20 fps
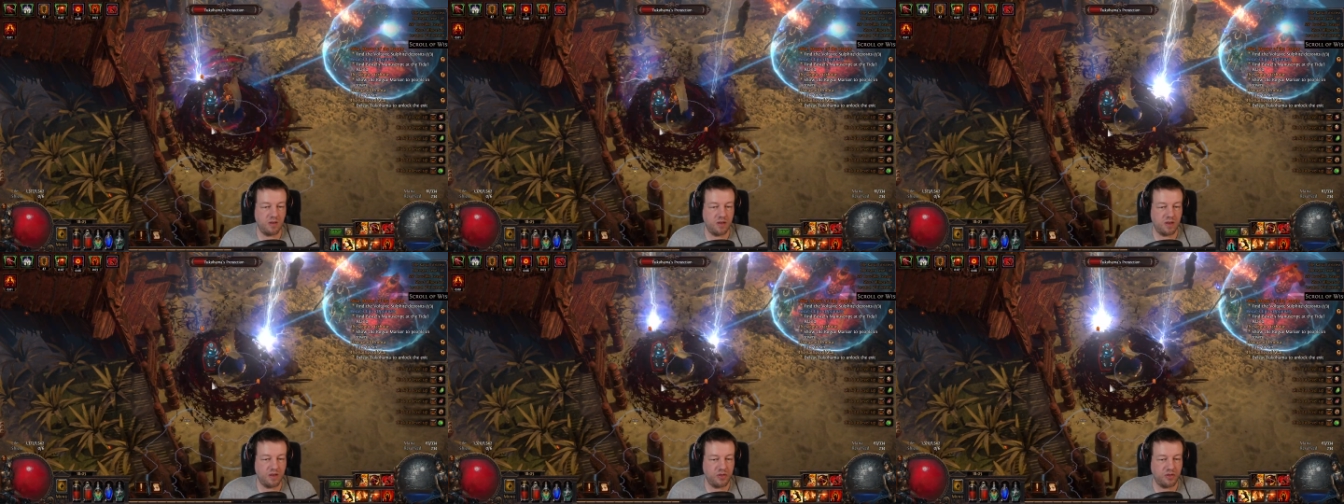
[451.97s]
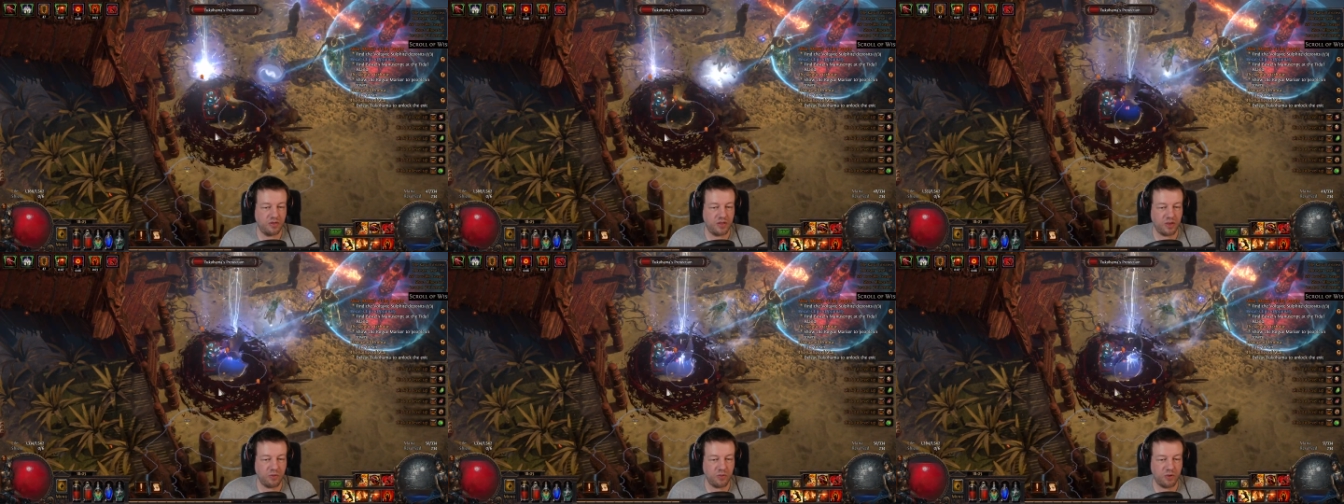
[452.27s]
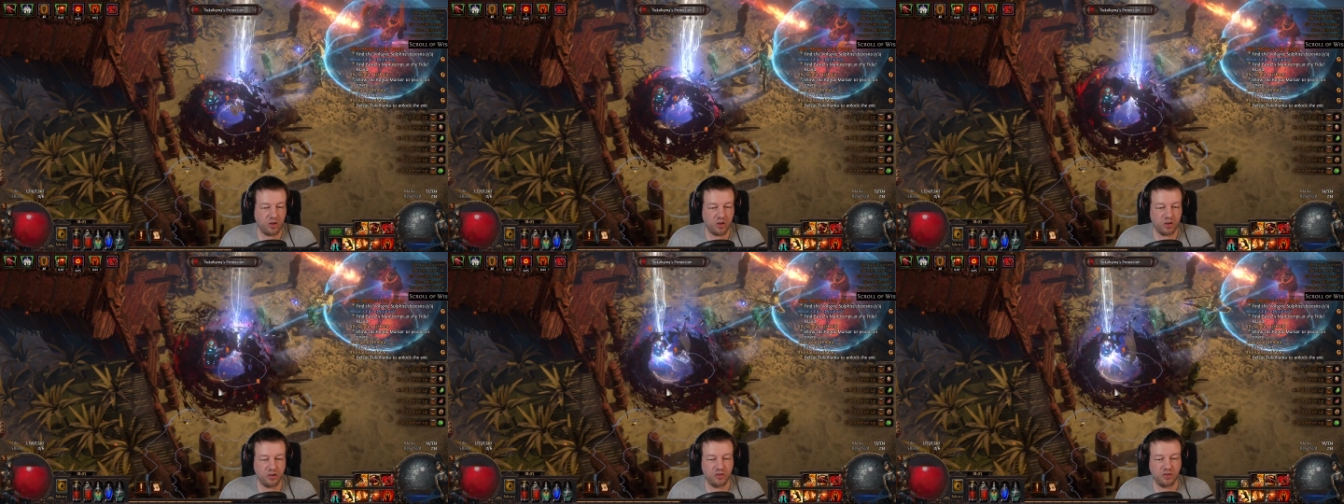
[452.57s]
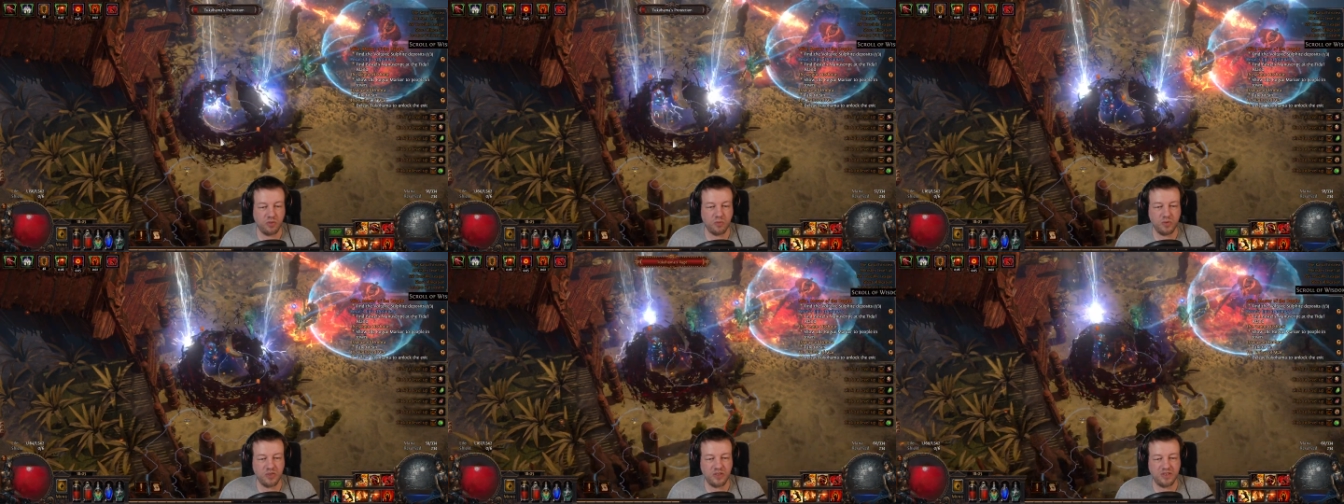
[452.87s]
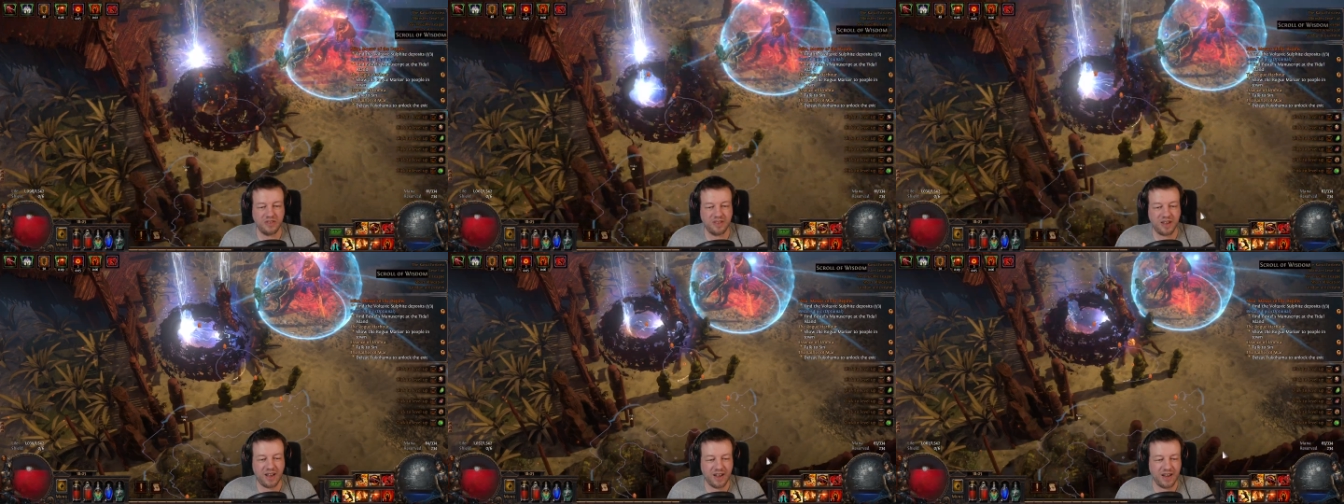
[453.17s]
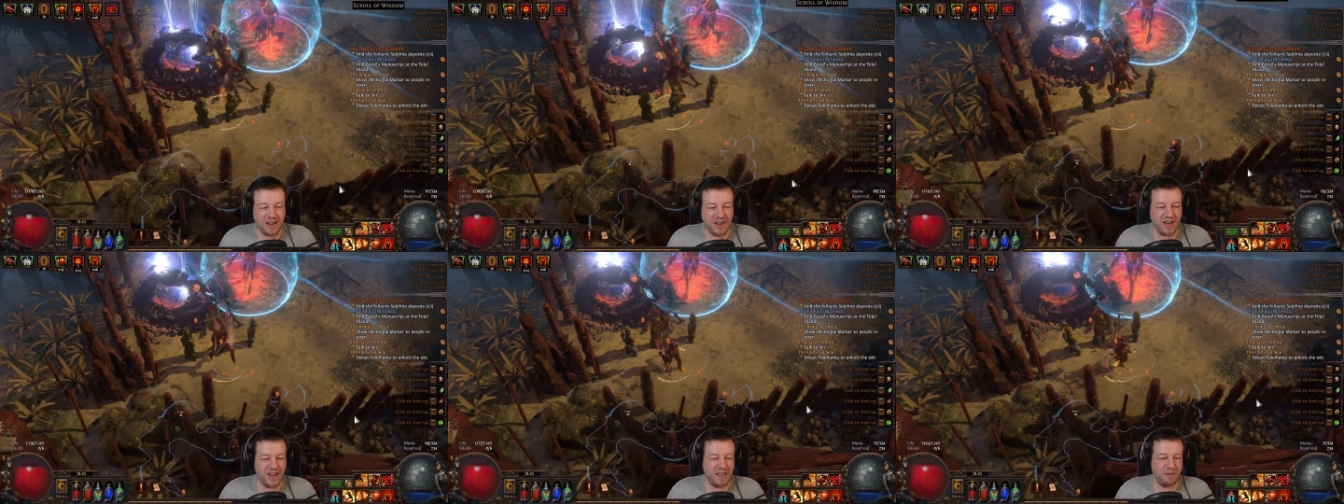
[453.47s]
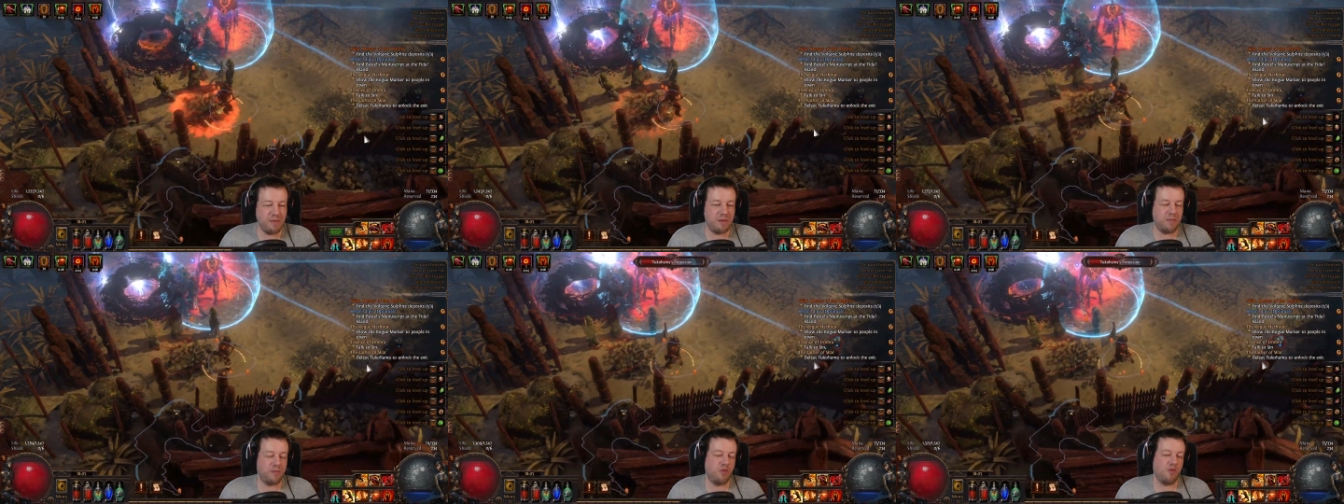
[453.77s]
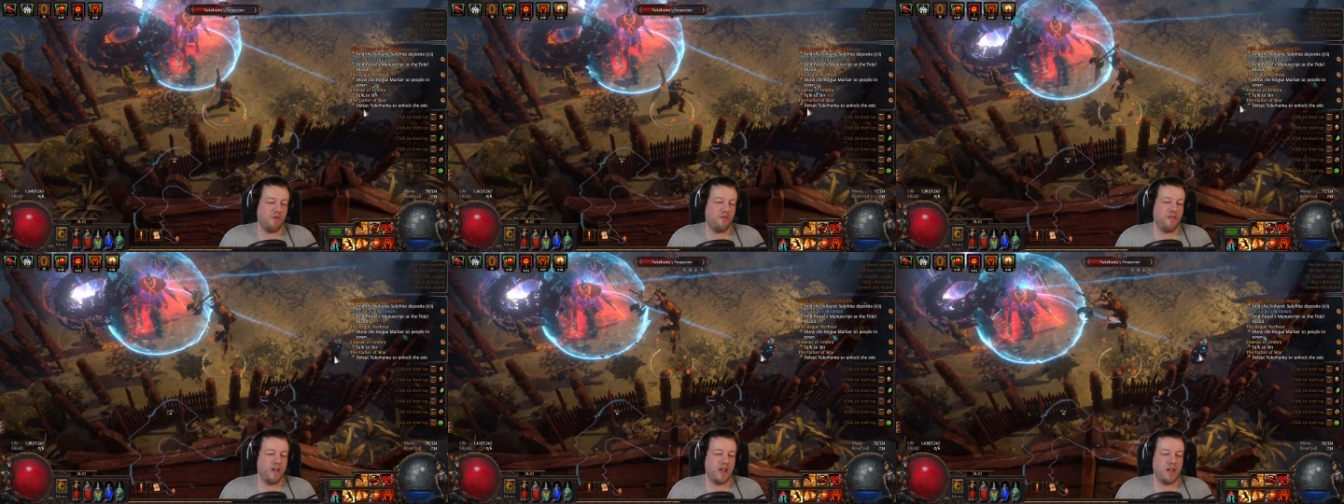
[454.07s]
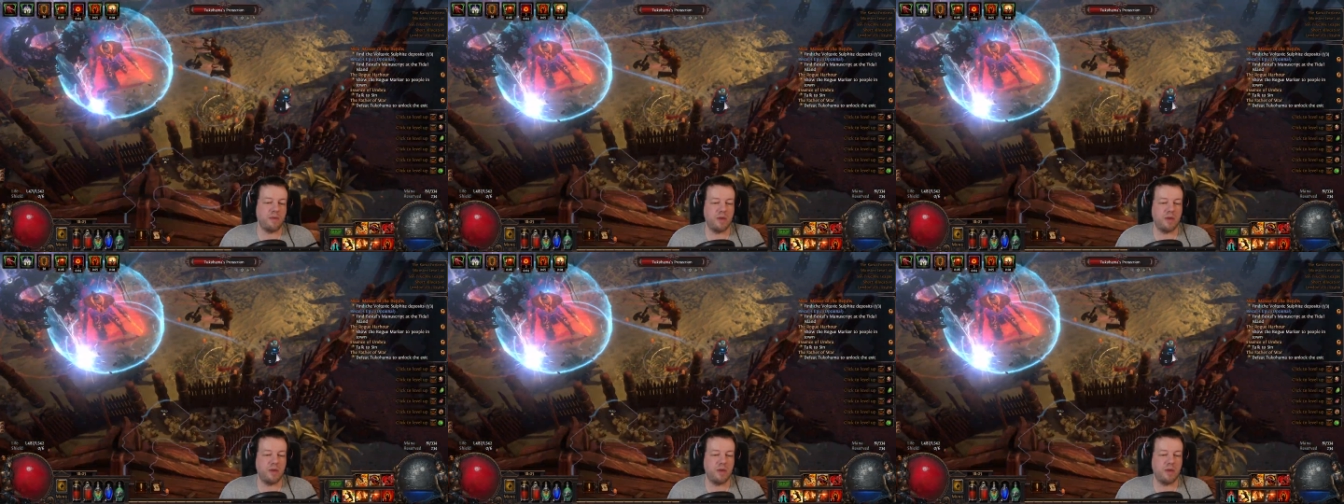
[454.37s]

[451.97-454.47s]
I think we could have done with a tiny bit more fire,